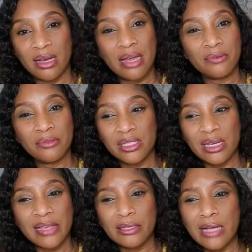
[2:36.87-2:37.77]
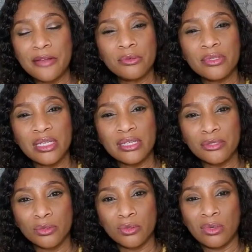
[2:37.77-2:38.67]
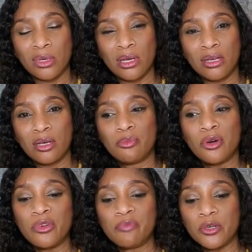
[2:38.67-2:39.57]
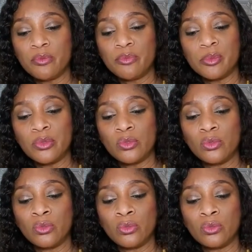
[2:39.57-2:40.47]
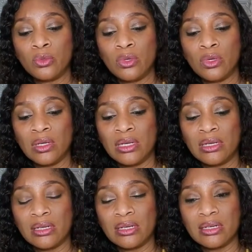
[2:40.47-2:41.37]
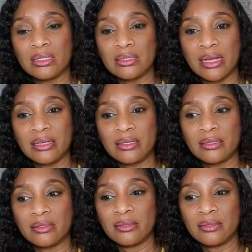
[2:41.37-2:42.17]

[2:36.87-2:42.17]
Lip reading: I don't think so. But we've become people who, it's like,